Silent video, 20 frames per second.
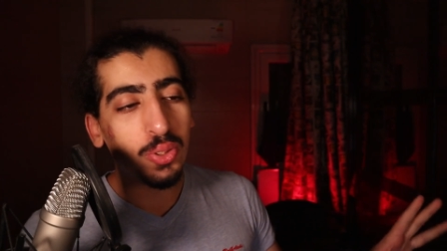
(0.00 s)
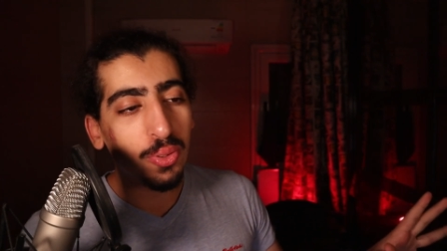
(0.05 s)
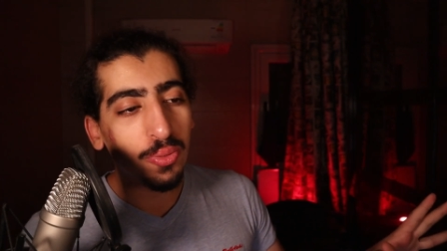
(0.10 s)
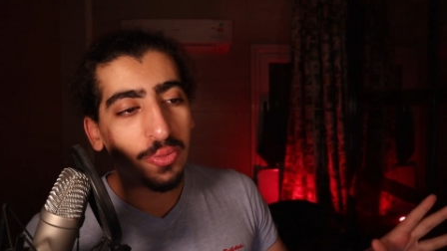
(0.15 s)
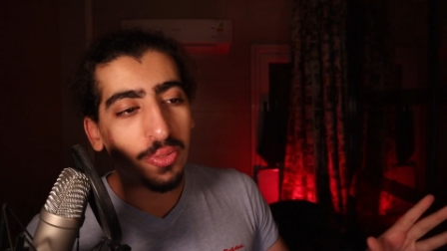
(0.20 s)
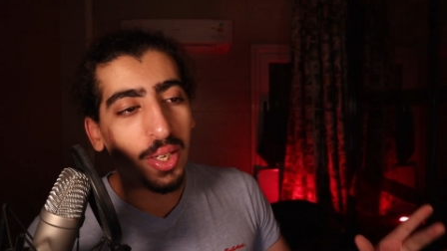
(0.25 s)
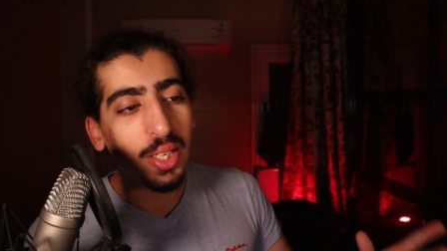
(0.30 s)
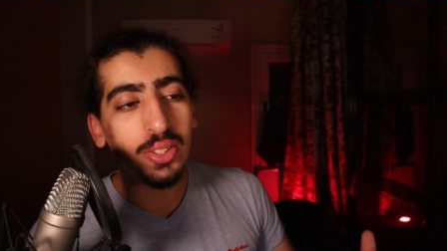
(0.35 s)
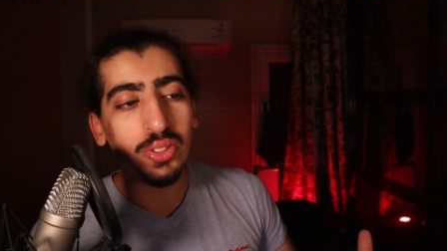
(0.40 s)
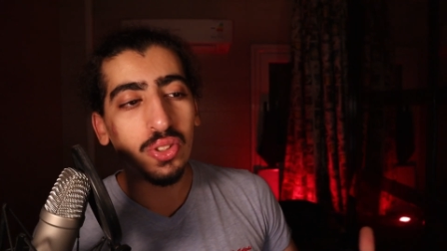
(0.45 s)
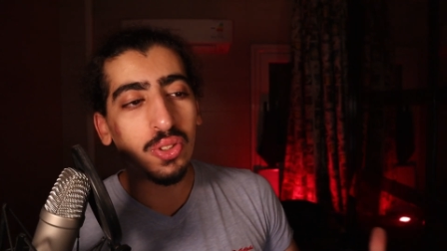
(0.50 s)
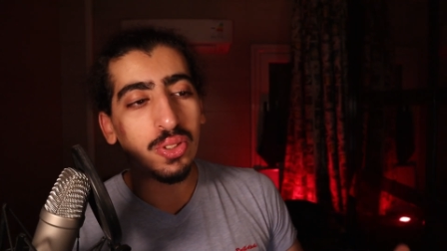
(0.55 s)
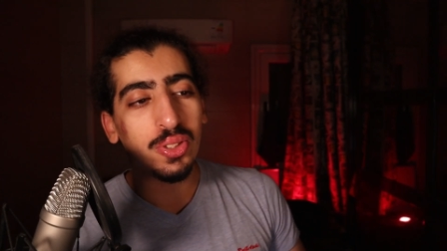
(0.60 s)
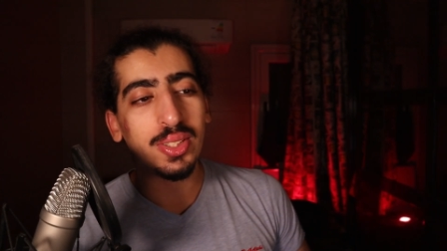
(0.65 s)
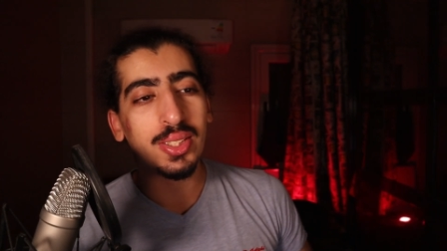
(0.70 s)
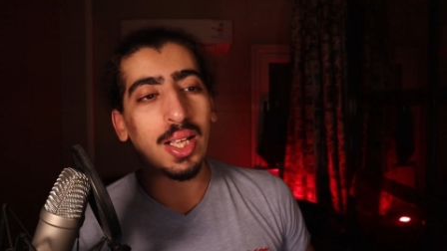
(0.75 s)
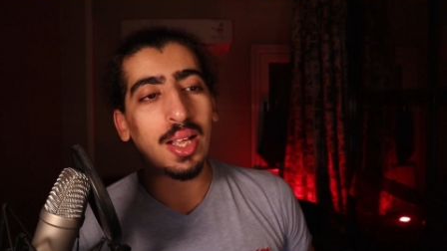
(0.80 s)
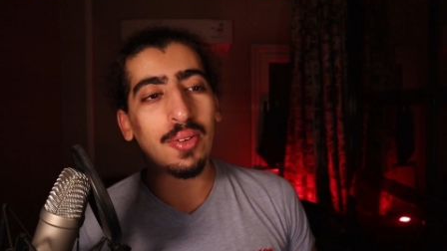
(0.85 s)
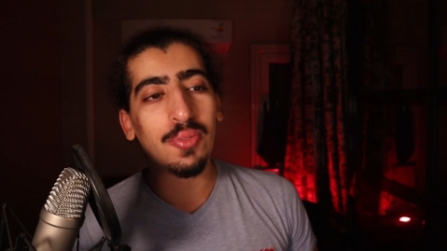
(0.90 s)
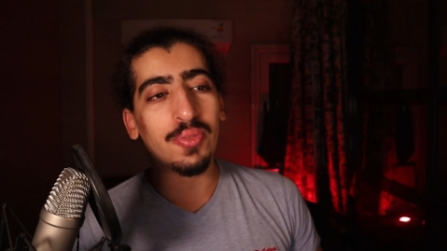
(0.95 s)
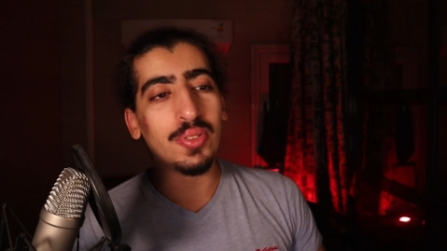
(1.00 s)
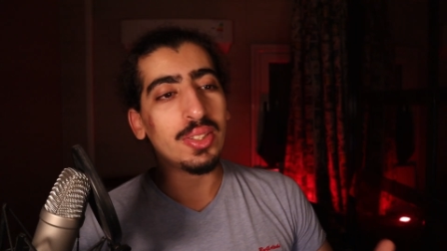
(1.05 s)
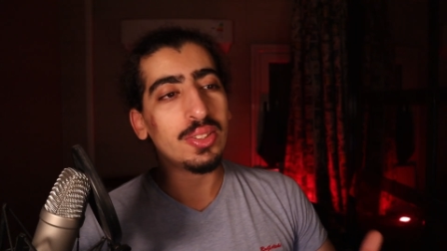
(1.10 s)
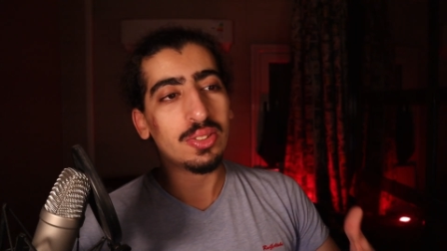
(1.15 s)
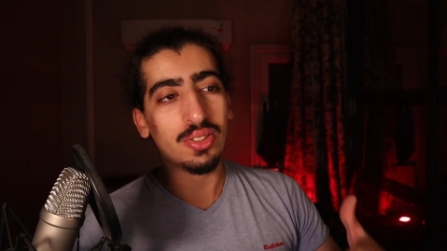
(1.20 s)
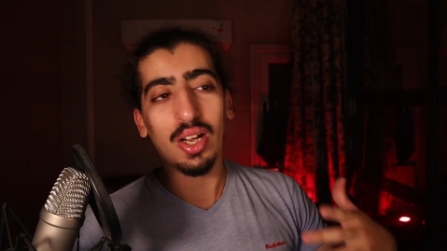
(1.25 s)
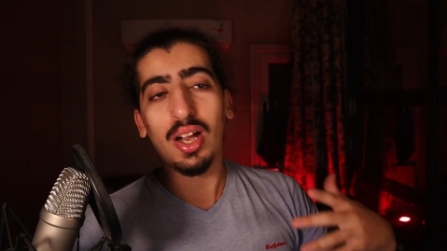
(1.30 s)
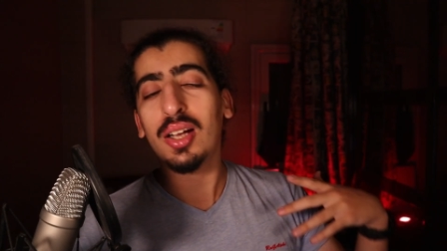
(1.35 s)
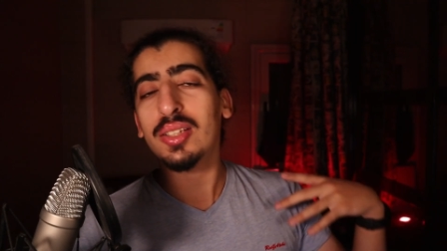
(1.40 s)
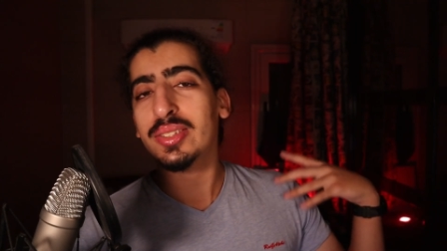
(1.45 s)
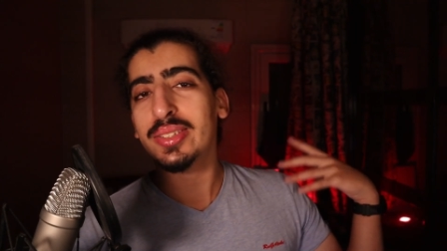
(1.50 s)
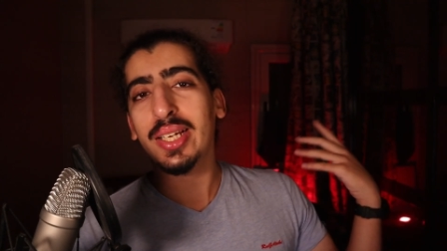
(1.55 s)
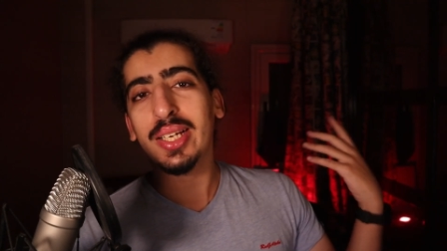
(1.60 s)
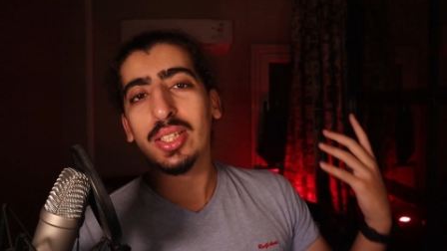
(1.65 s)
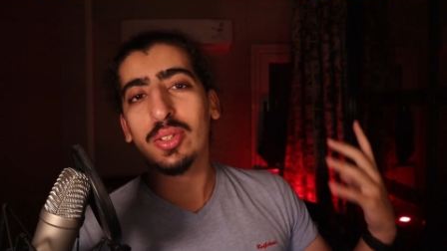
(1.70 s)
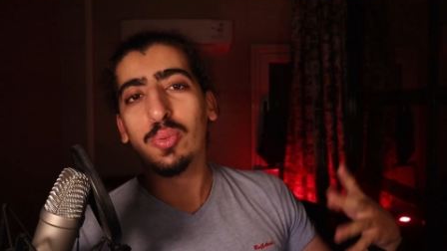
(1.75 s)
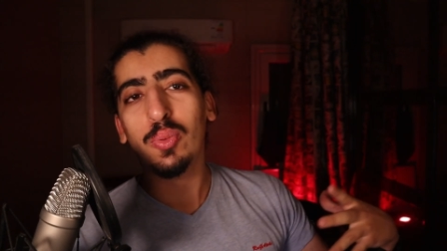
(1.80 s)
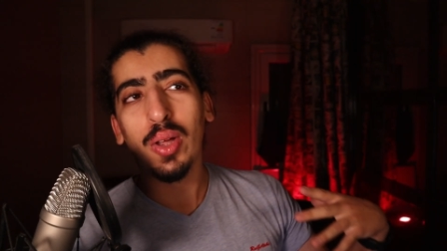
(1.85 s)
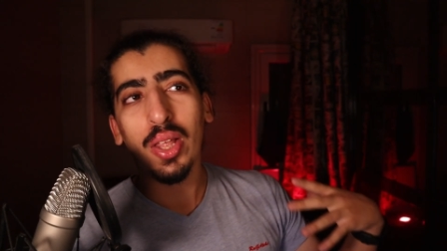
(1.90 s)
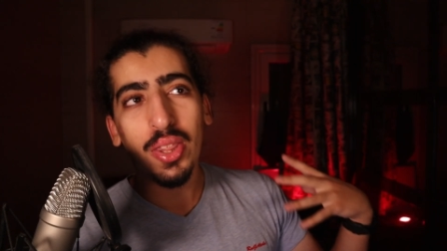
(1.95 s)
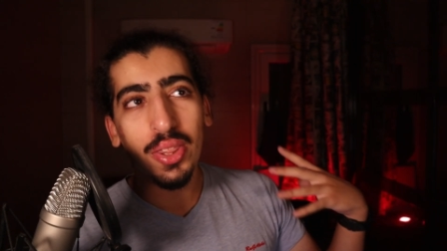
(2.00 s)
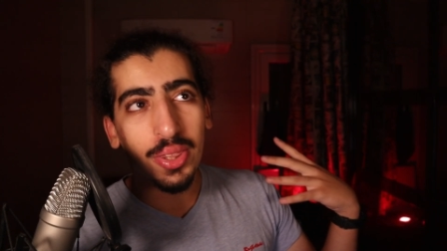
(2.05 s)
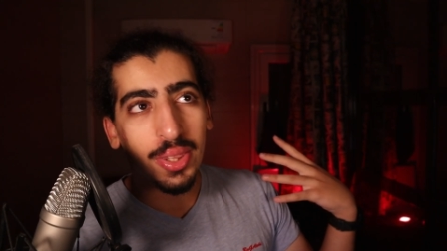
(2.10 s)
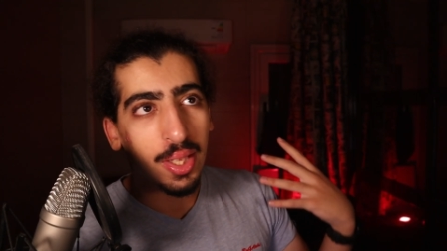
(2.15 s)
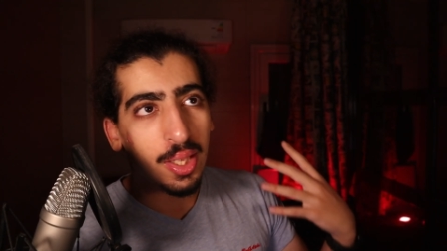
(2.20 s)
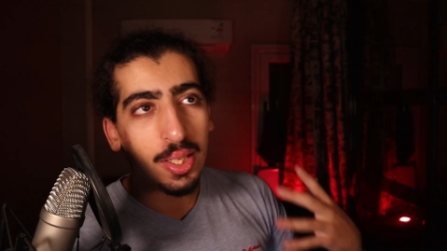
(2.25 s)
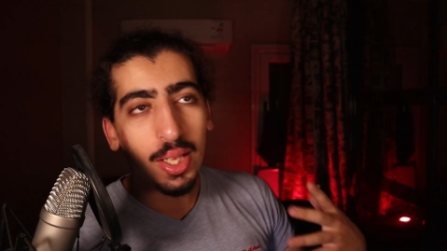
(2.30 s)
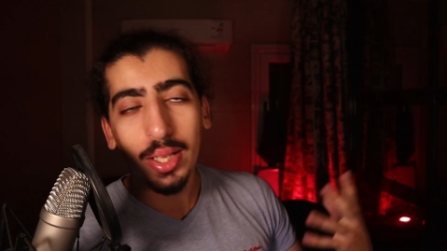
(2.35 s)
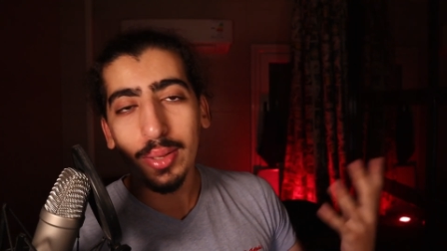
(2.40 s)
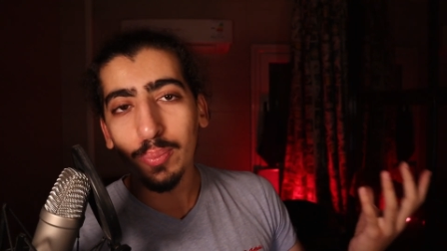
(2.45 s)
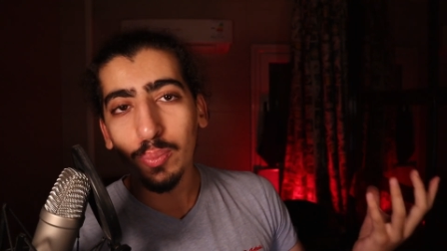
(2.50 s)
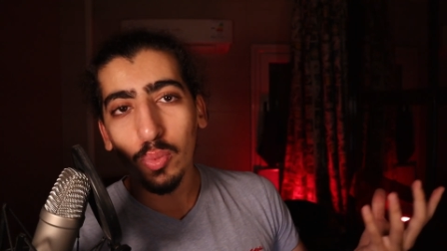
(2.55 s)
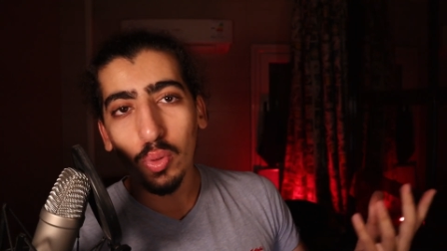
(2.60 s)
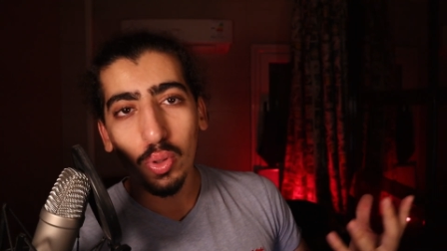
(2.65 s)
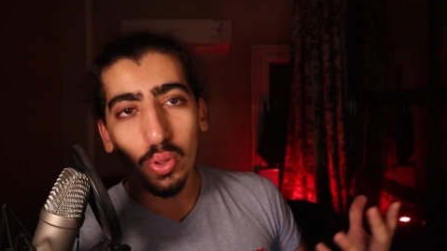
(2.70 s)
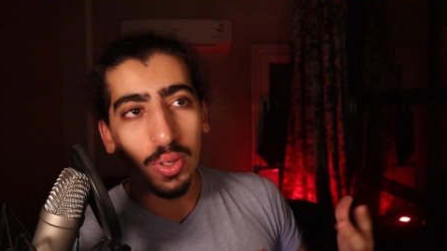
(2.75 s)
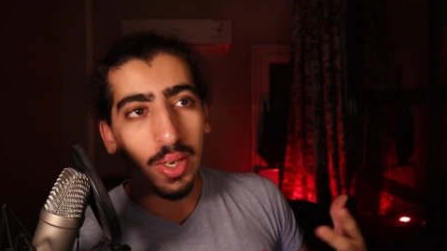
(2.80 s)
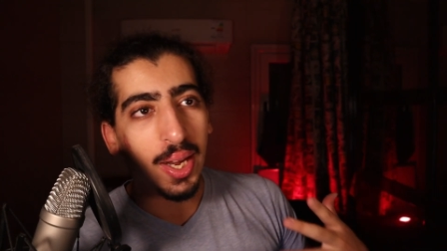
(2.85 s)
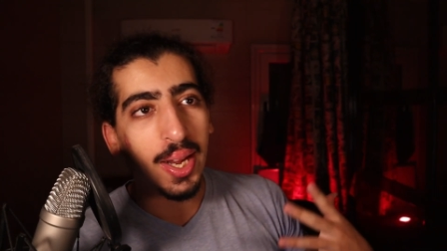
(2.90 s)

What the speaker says: you'll find yourself in contact with a lot more